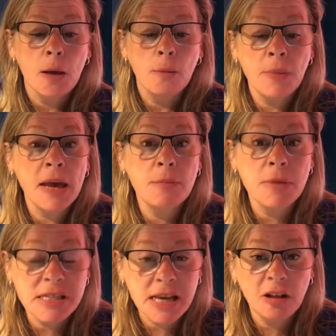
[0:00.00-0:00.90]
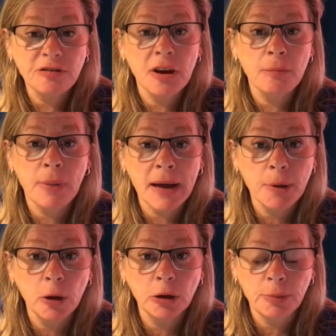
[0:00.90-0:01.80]
Me, myself, and
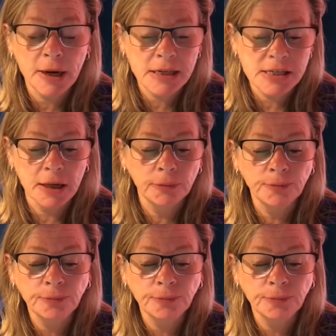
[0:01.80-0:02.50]
bipolar Brenda.